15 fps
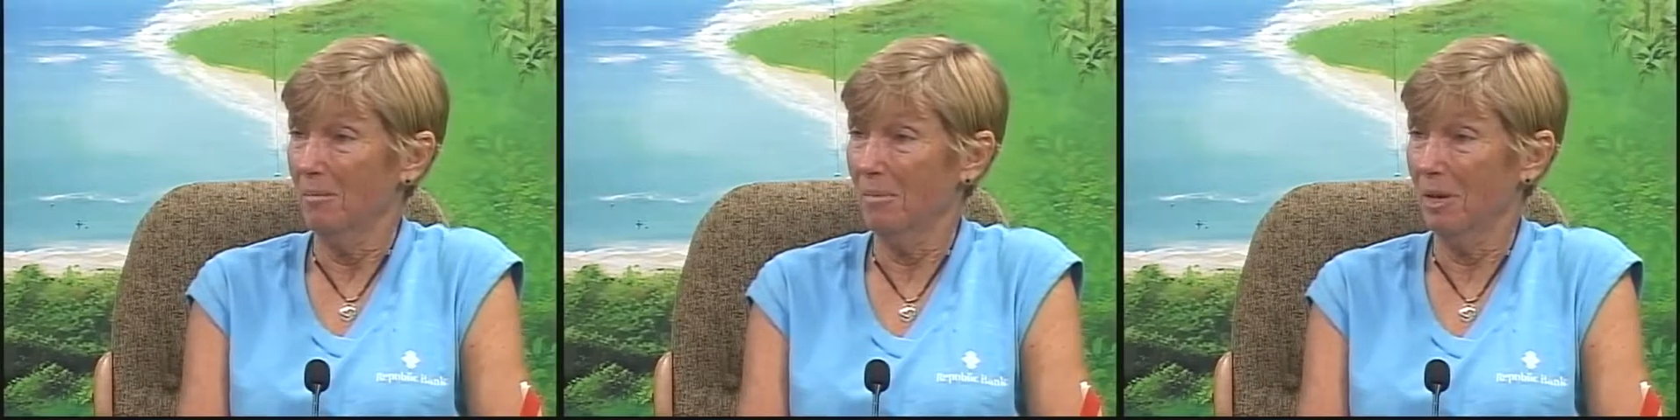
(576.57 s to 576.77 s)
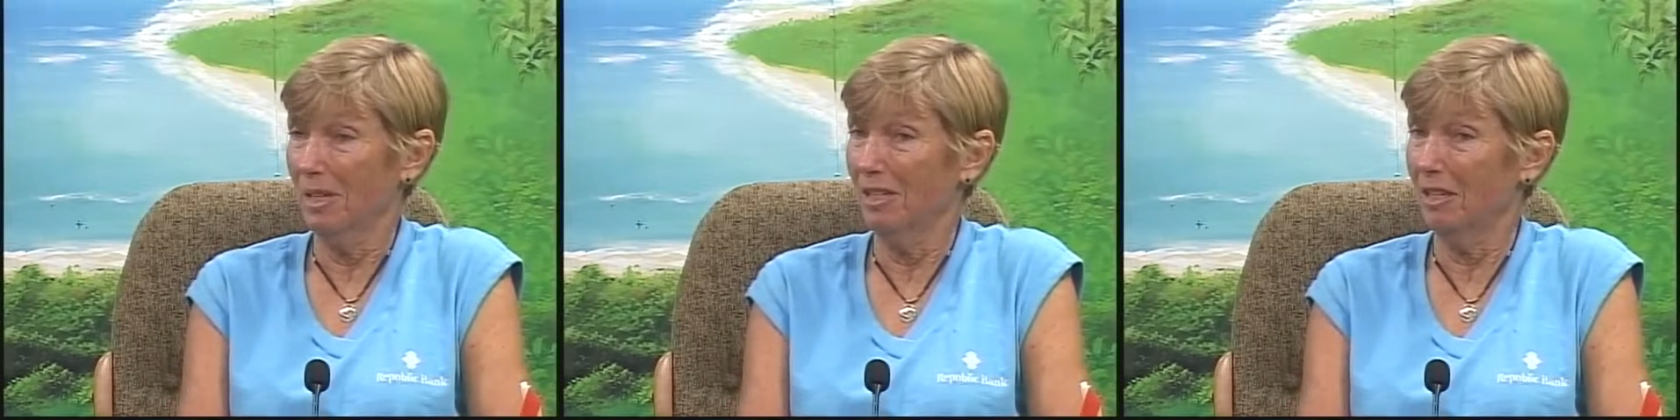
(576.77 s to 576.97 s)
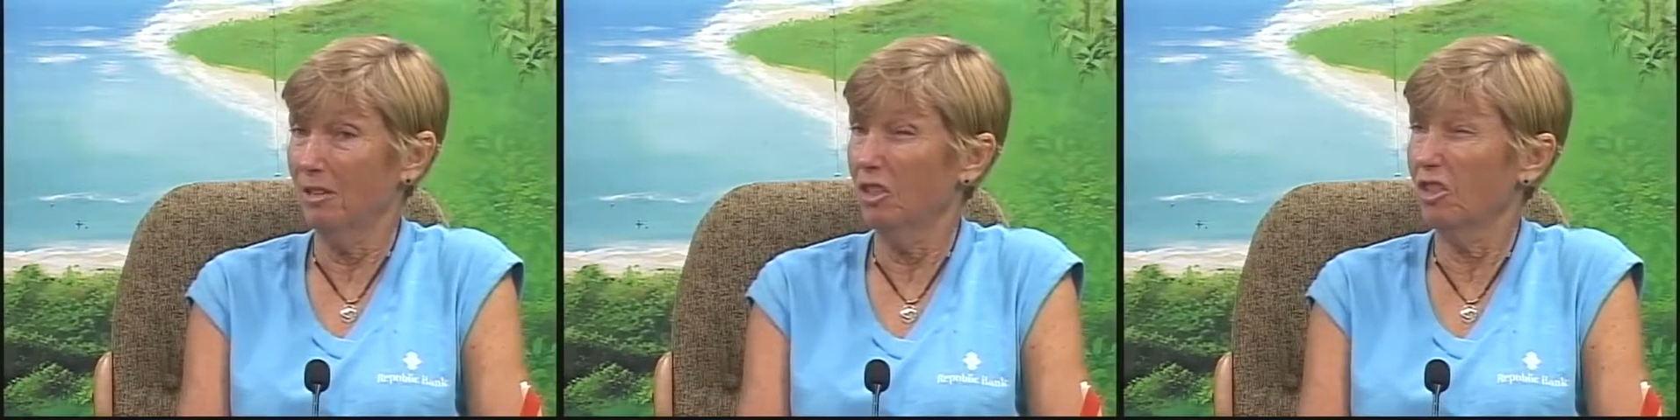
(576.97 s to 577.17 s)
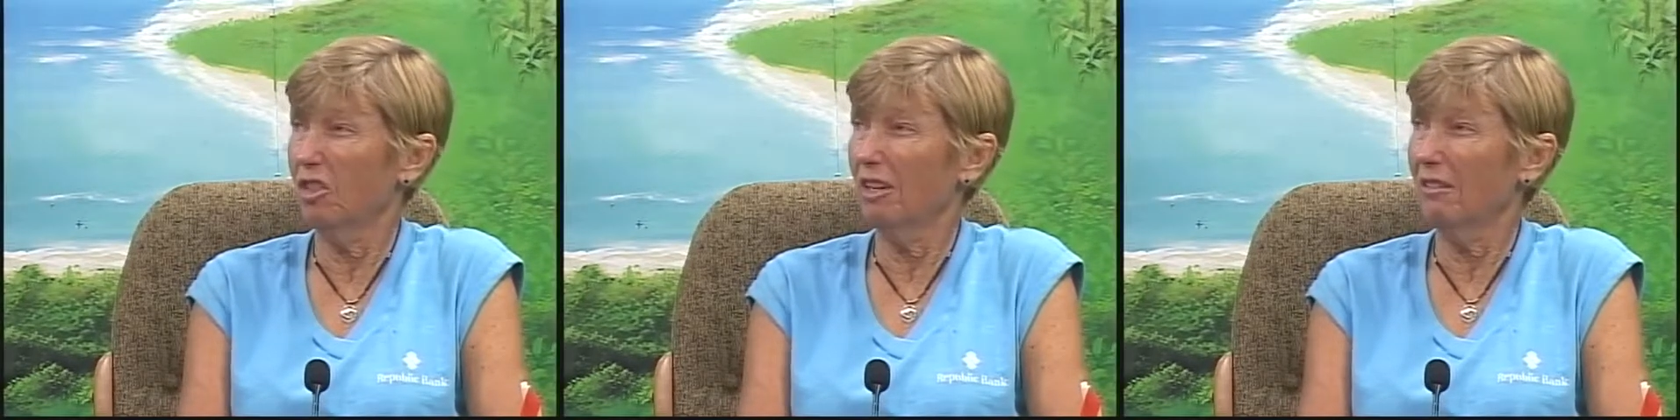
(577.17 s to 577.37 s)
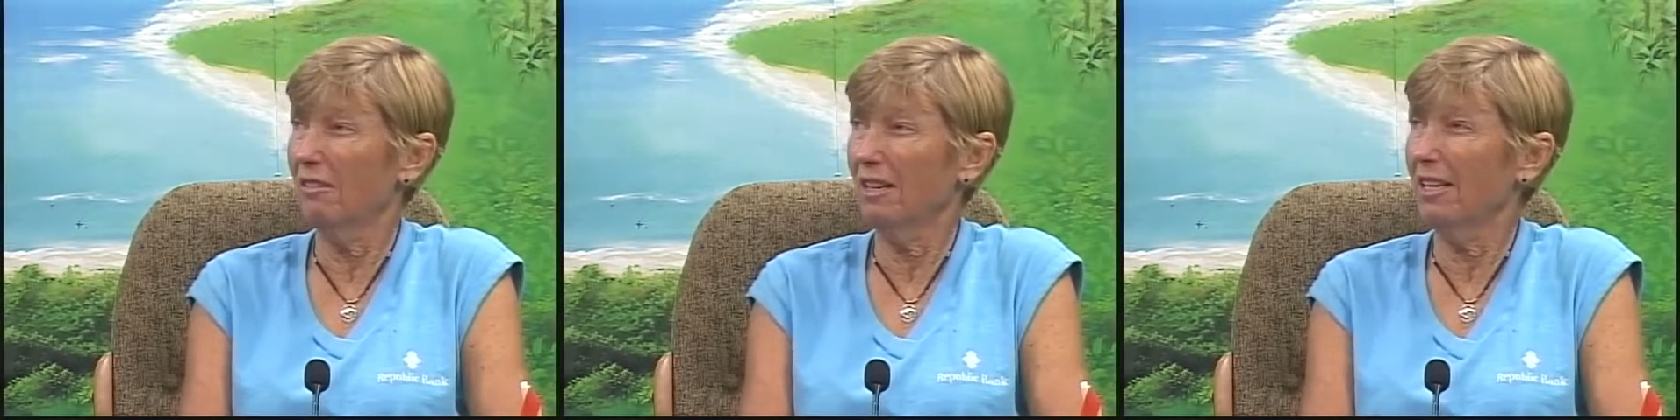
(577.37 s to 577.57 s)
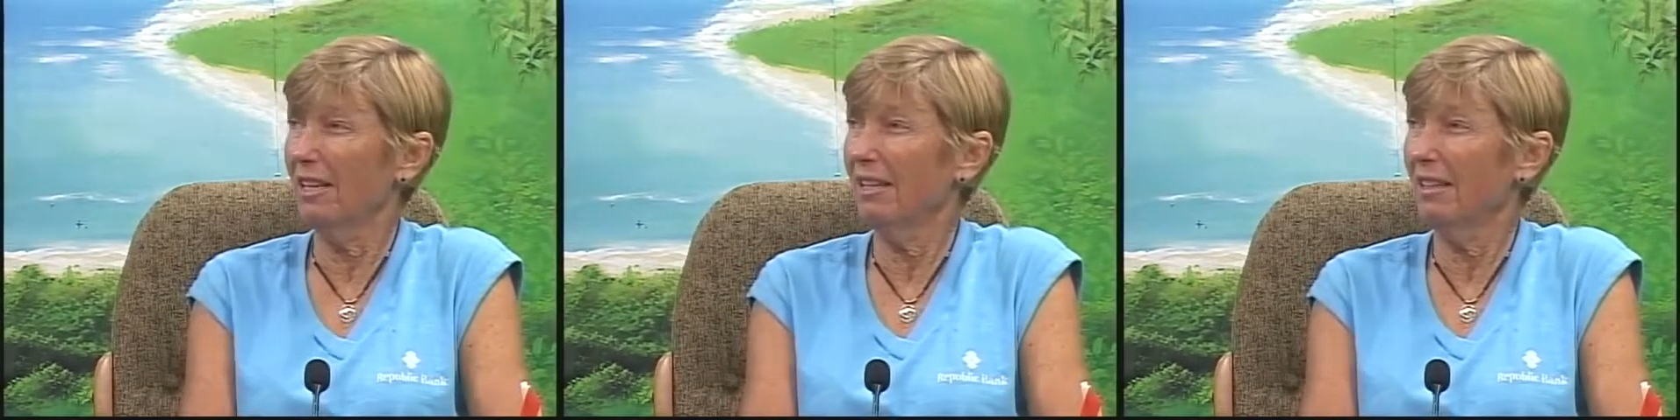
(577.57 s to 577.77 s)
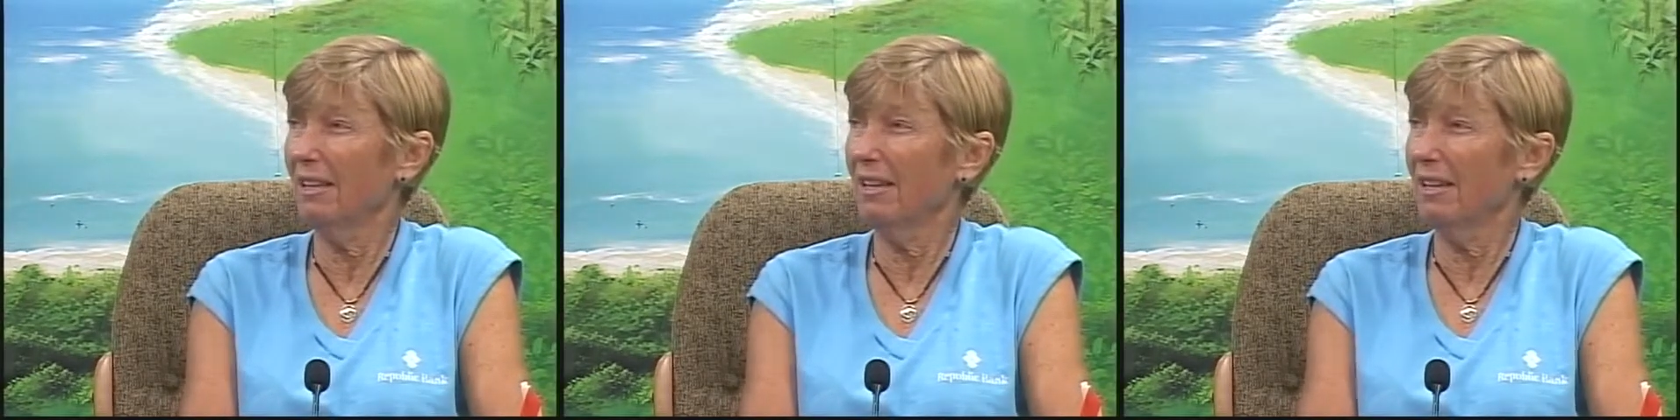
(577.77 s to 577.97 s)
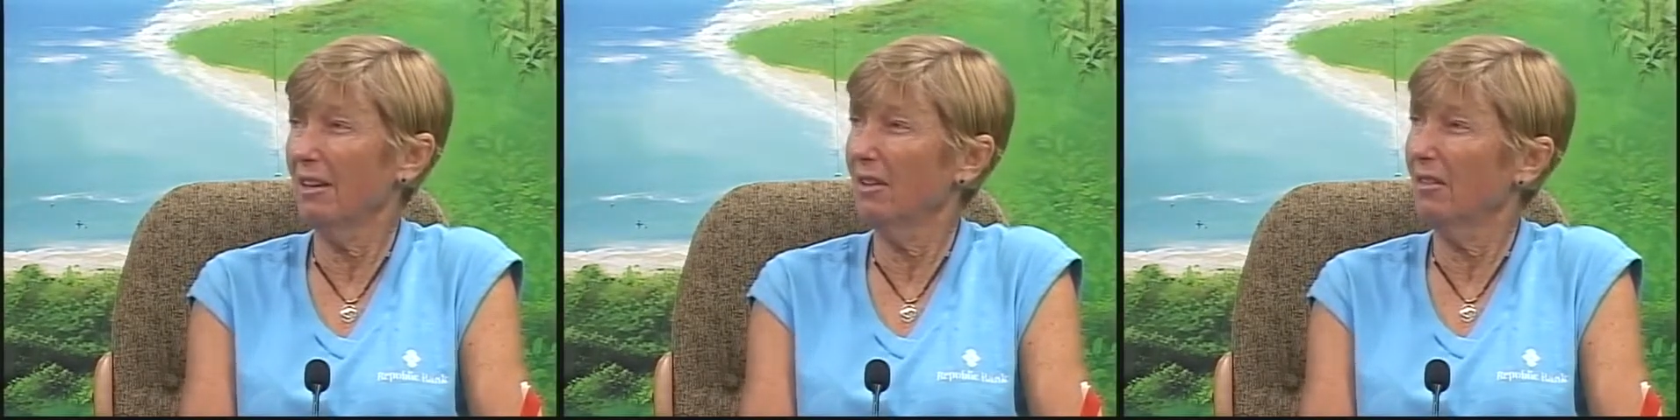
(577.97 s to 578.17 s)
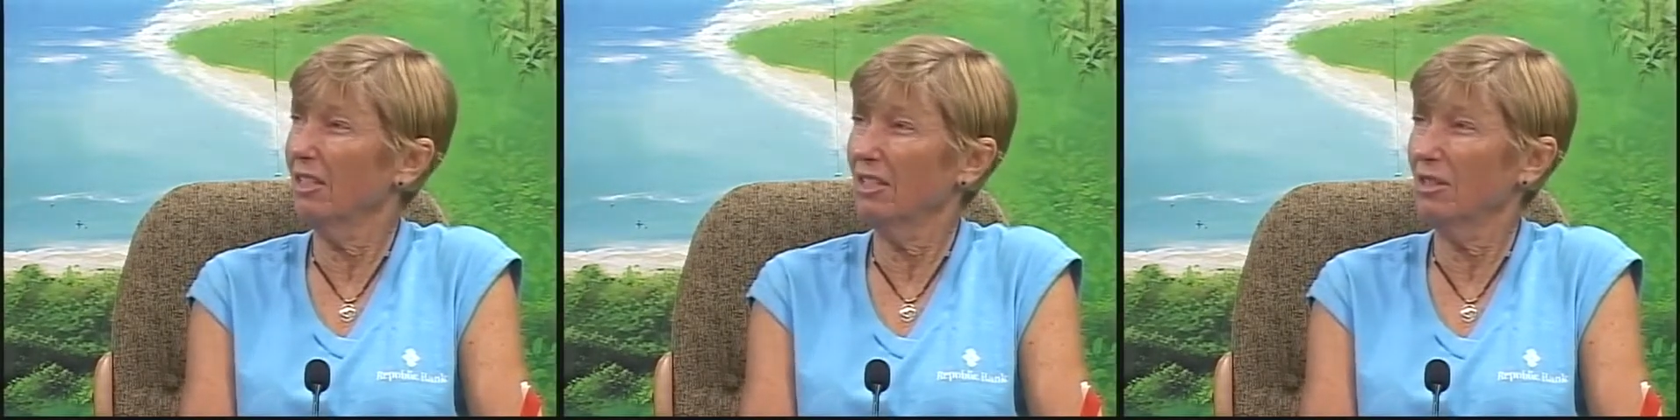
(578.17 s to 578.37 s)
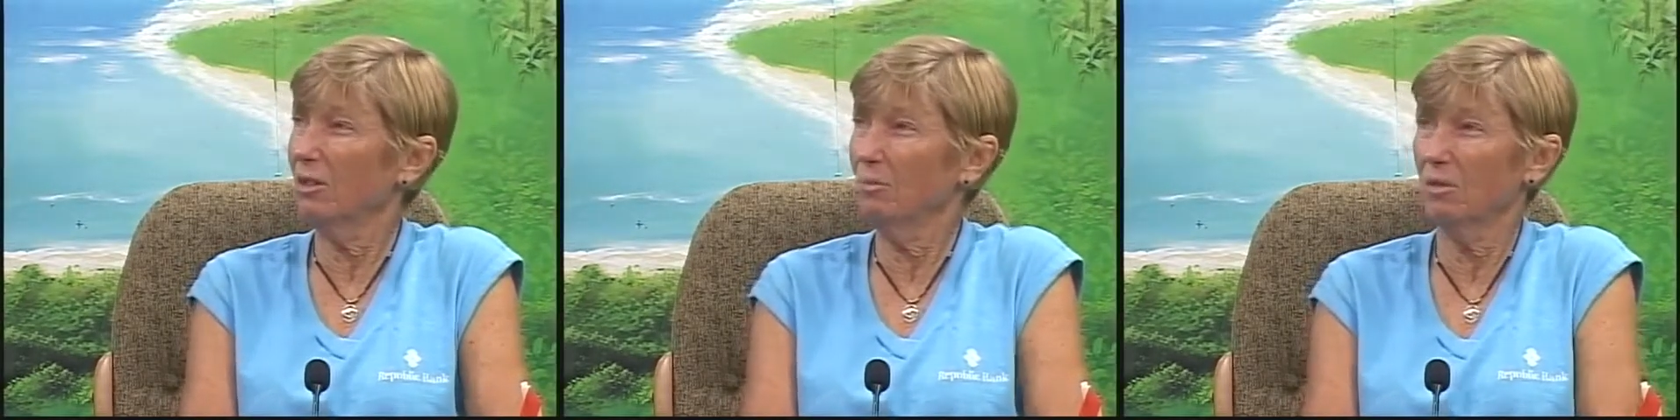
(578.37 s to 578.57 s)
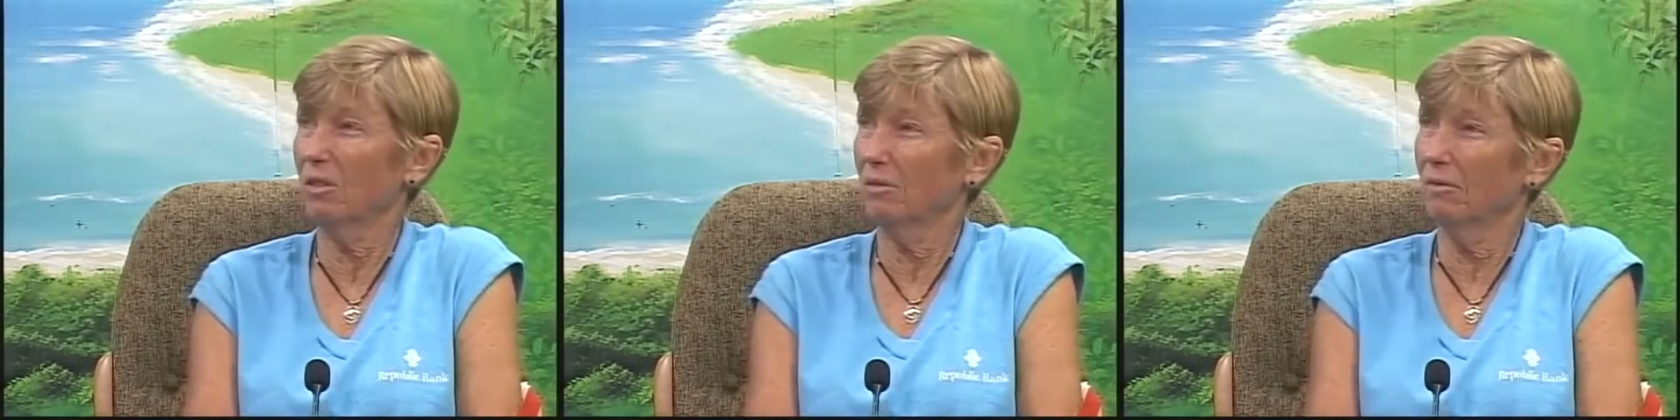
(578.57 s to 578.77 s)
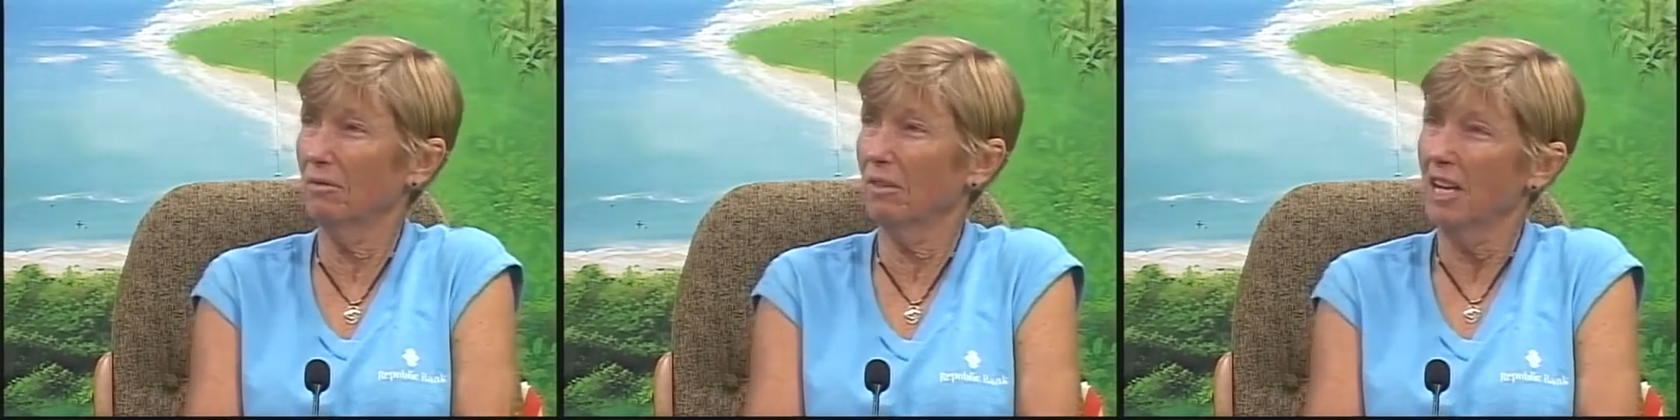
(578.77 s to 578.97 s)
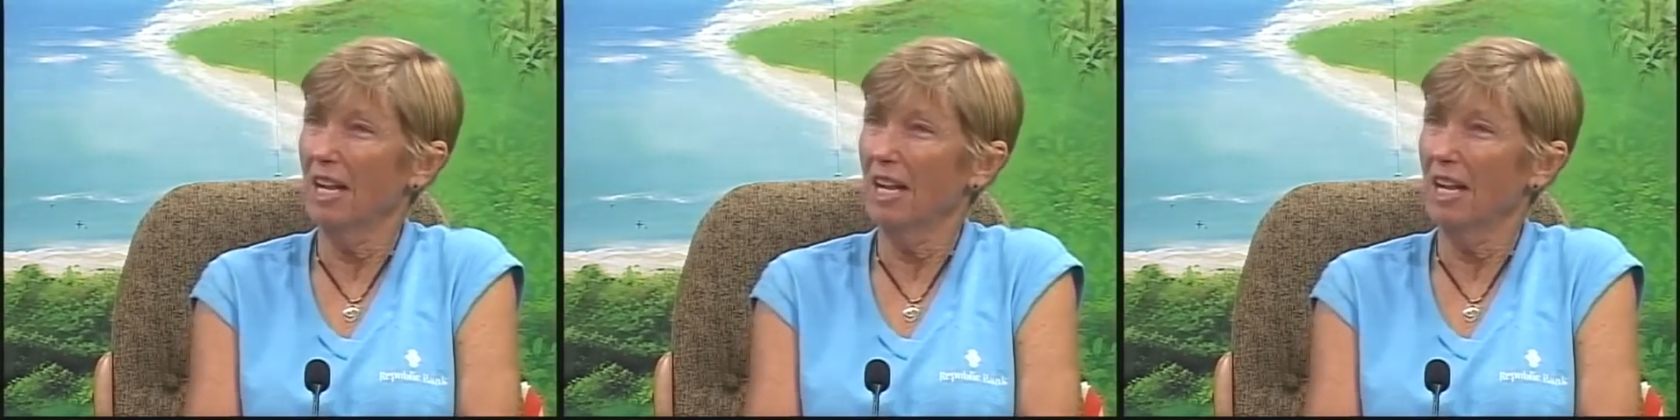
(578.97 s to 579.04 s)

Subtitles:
But there's nothing there in terms of,